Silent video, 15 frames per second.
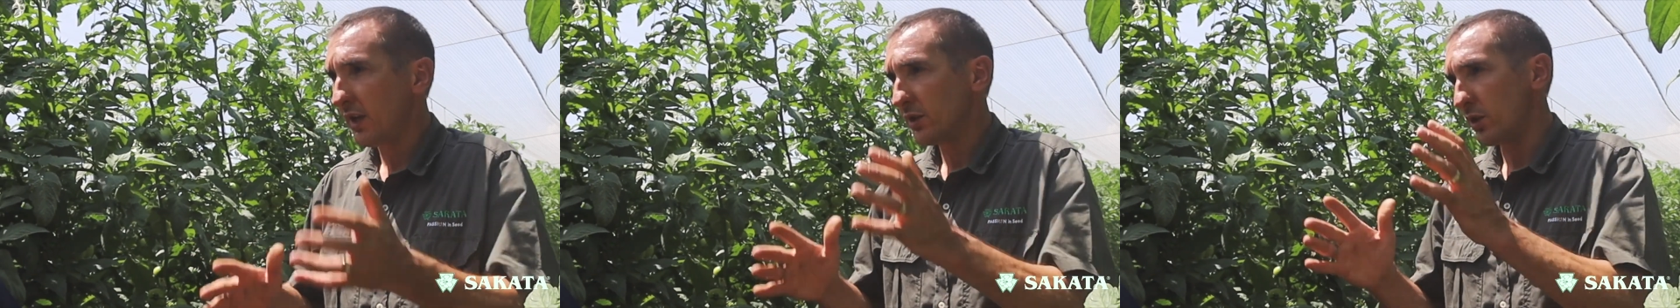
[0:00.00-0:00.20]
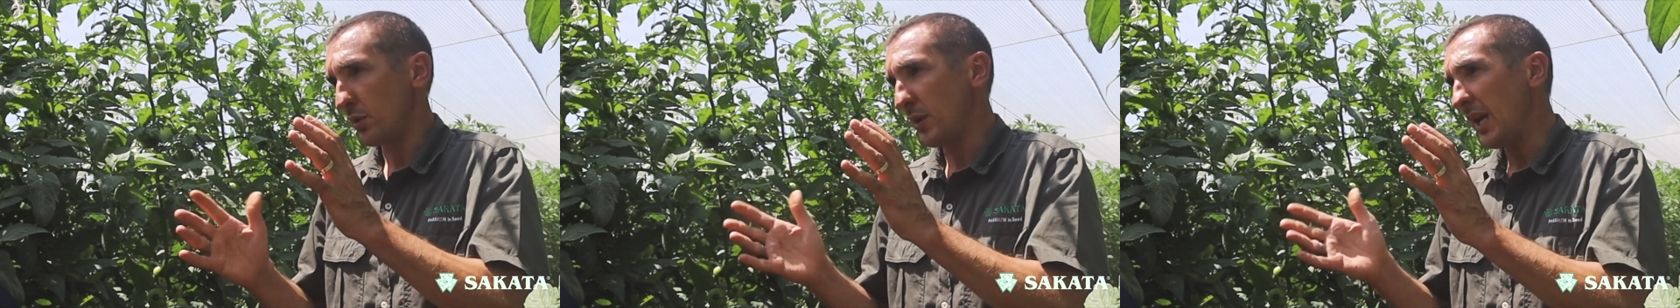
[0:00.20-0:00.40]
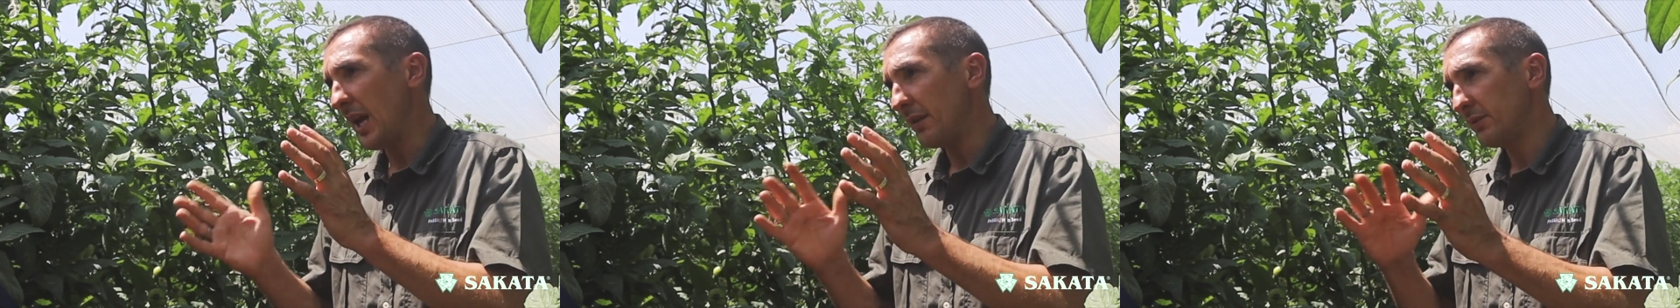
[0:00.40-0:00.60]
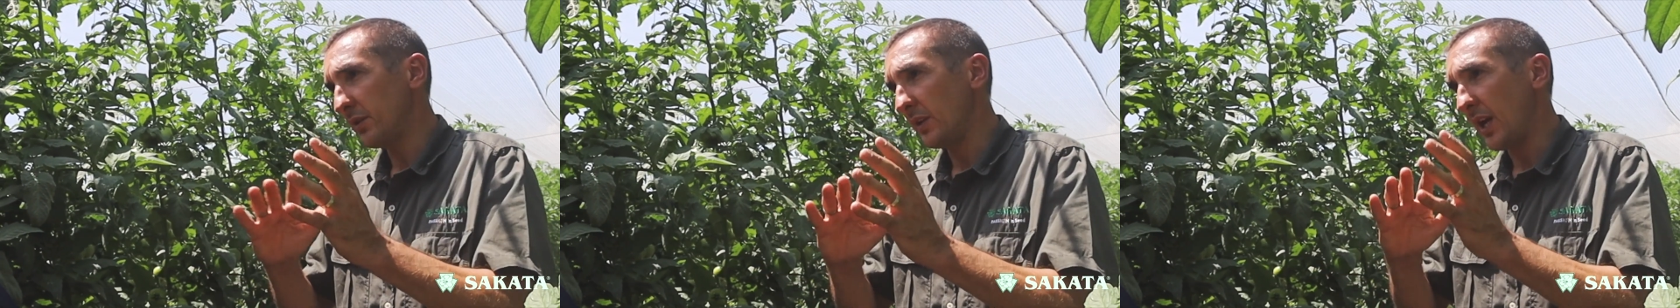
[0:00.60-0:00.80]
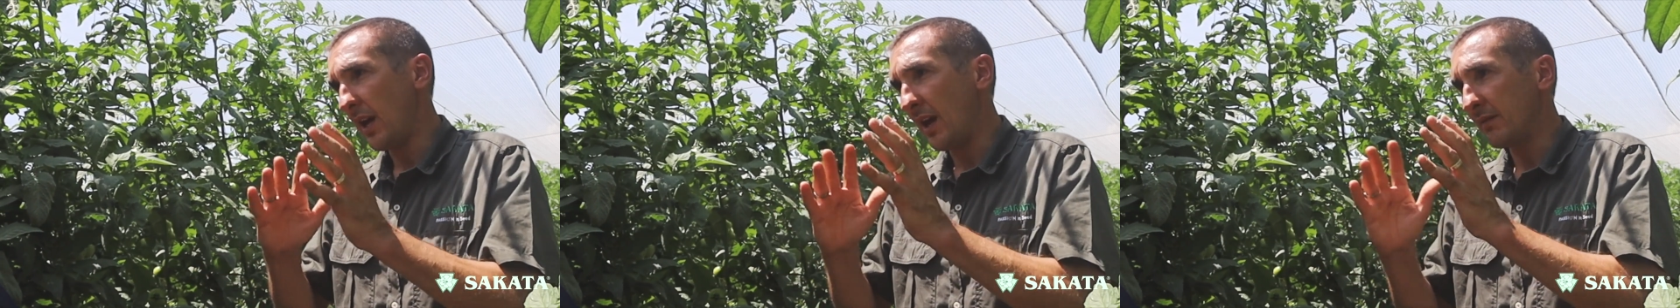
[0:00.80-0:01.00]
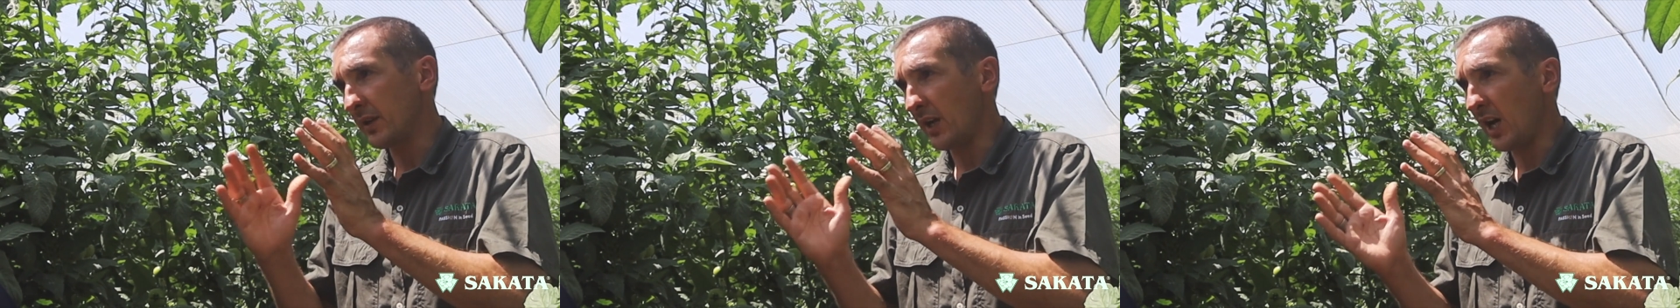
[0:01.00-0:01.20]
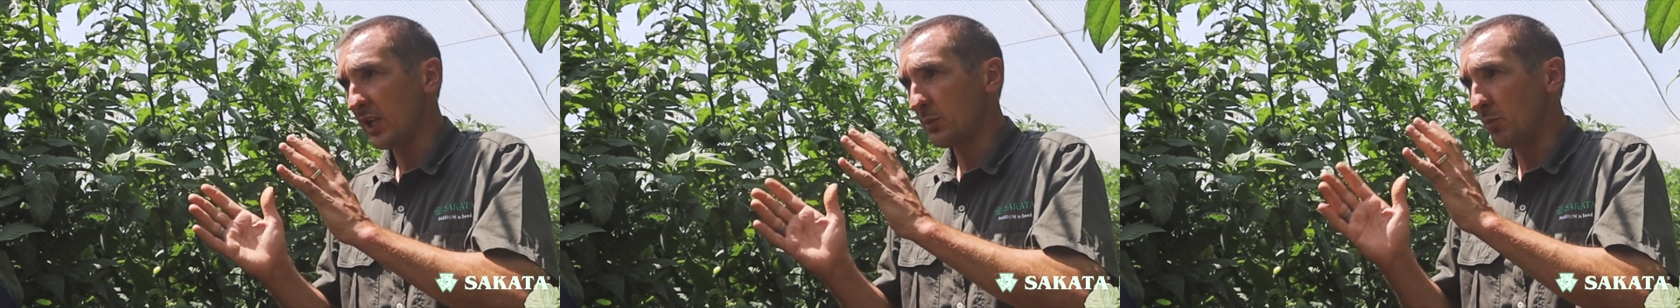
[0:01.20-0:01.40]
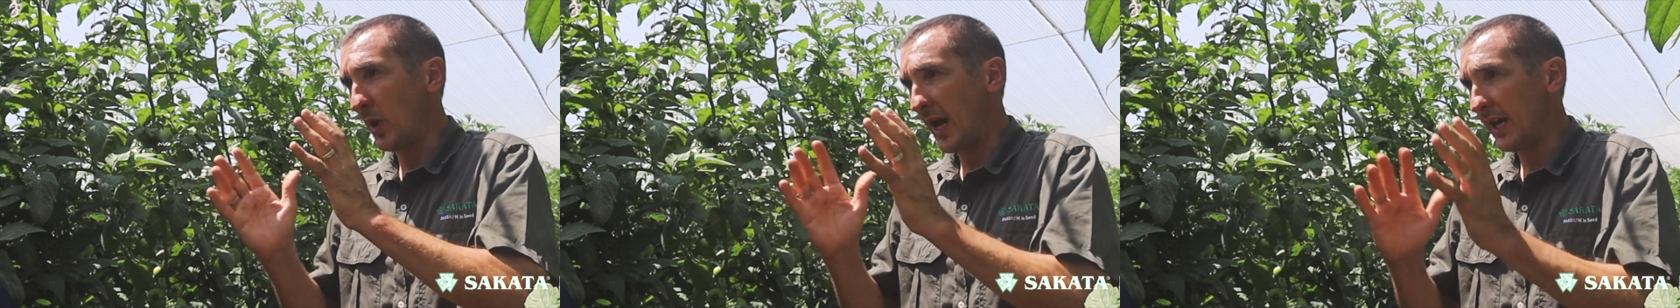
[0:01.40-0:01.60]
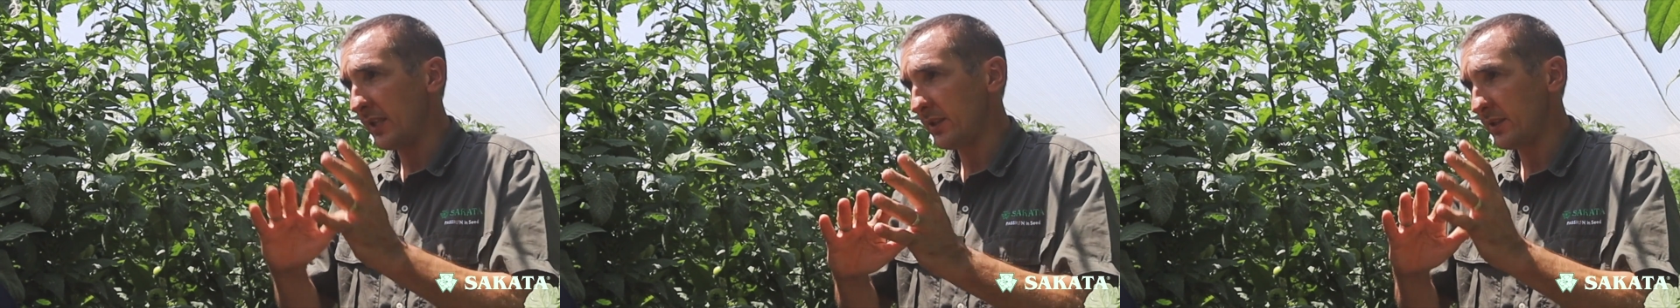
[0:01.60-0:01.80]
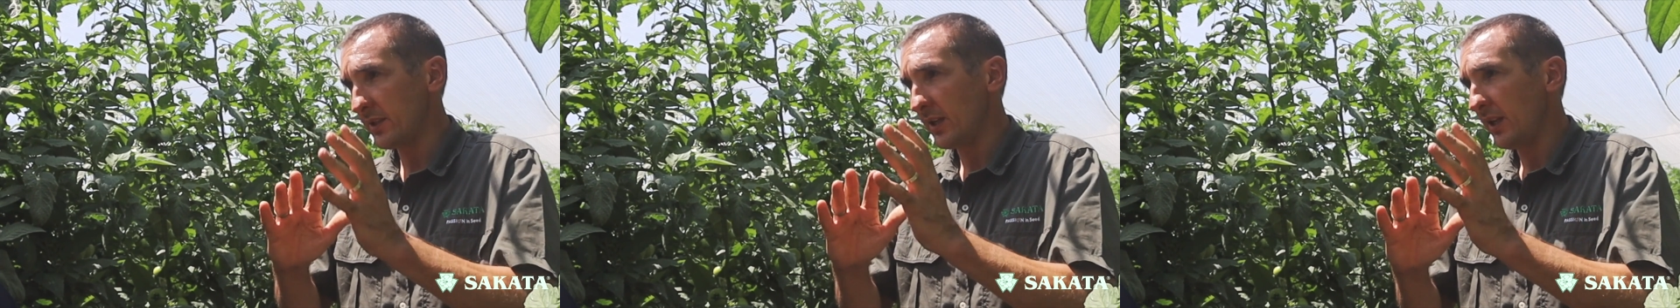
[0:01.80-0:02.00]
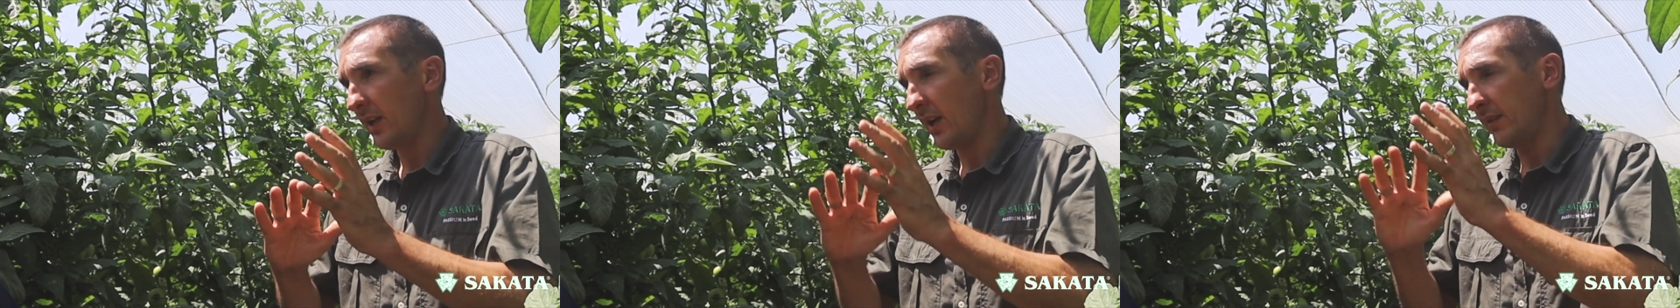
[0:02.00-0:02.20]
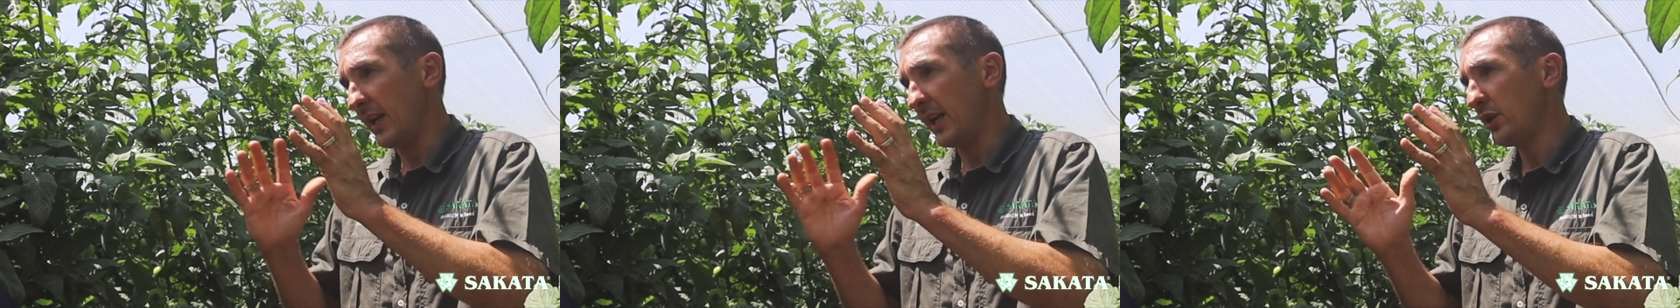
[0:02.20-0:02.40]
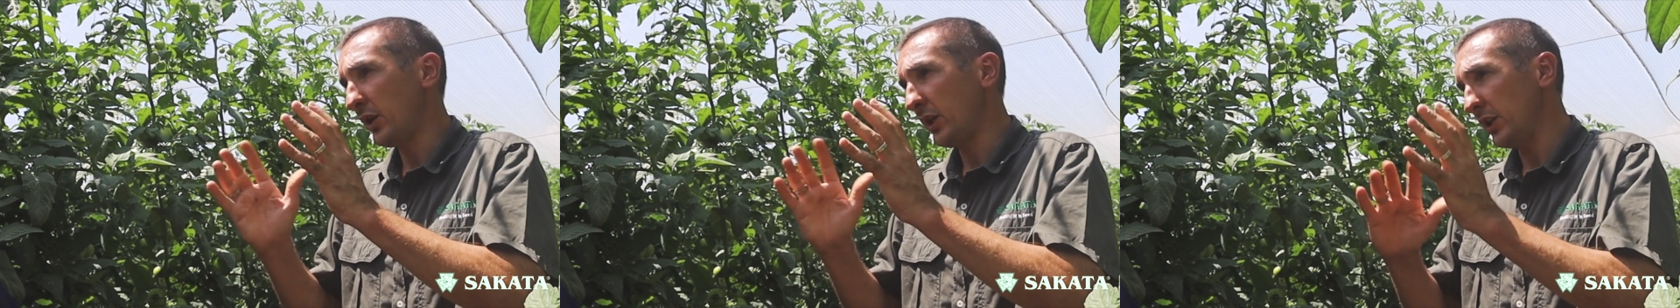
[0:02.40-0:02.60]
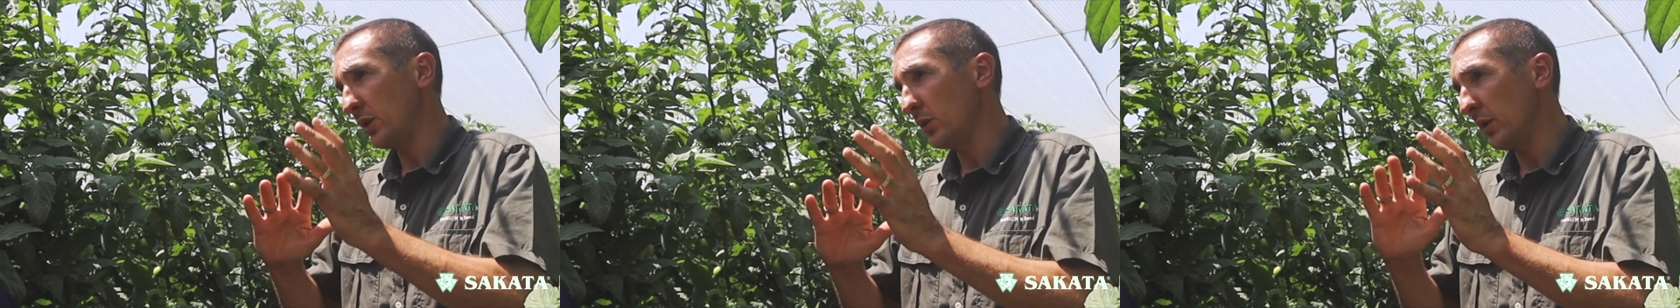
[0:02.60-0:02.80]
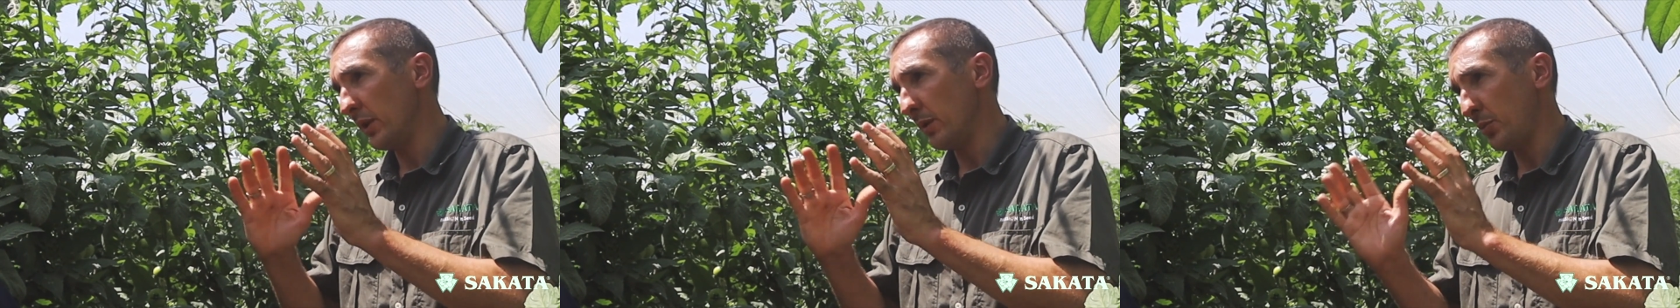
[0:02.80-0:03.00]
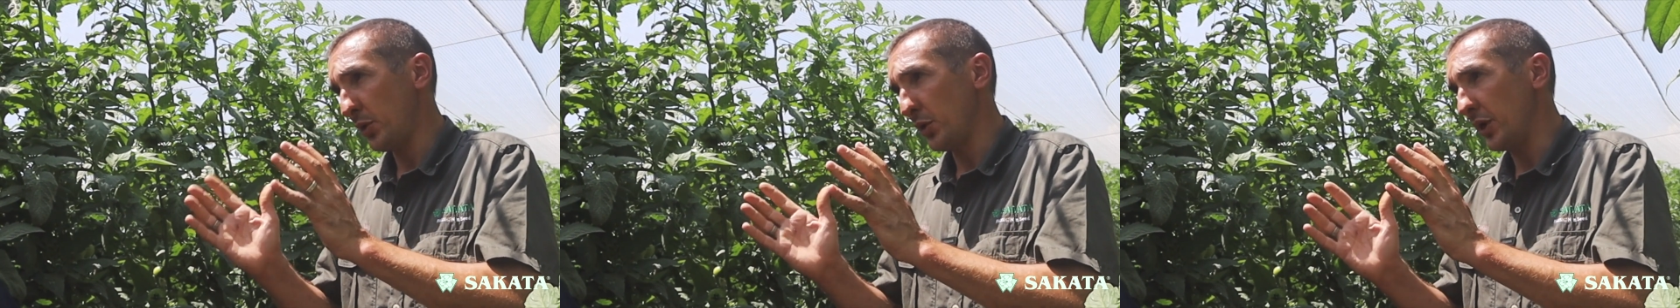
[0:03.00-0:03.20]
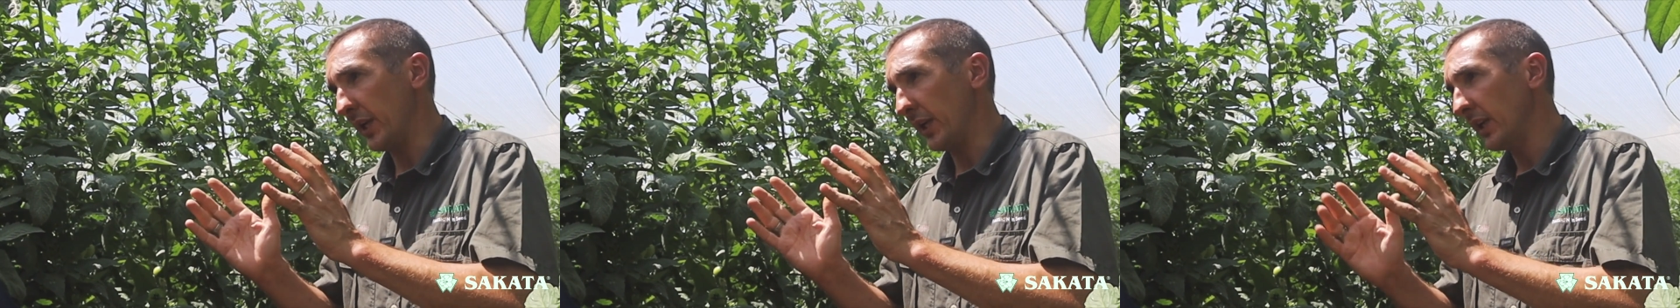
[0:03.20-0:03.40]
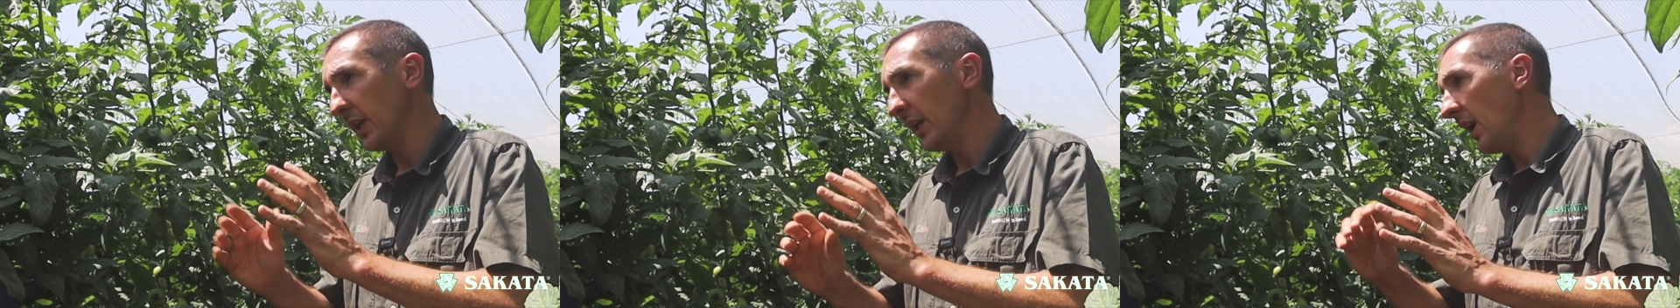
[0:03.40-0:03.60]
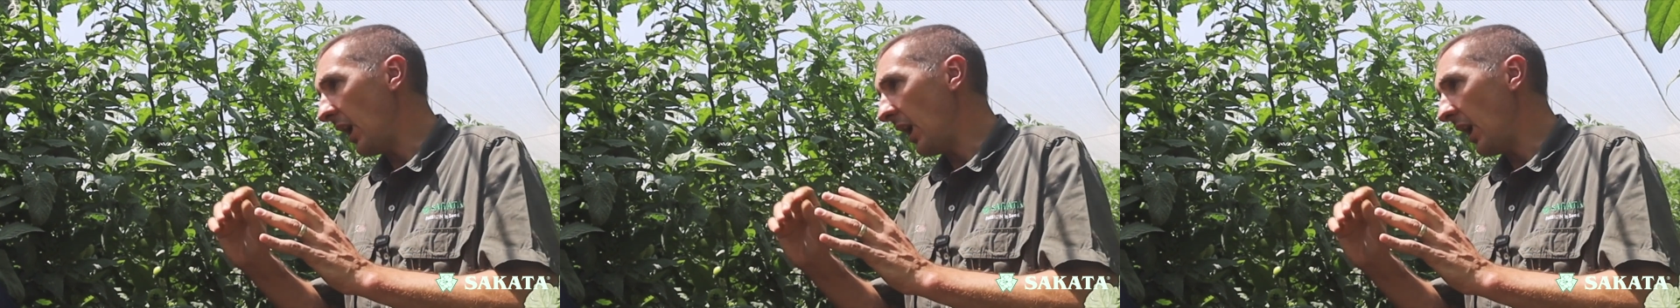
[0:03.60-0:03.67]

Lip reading: So we have to have a nice balance, and that you can do with a pruning.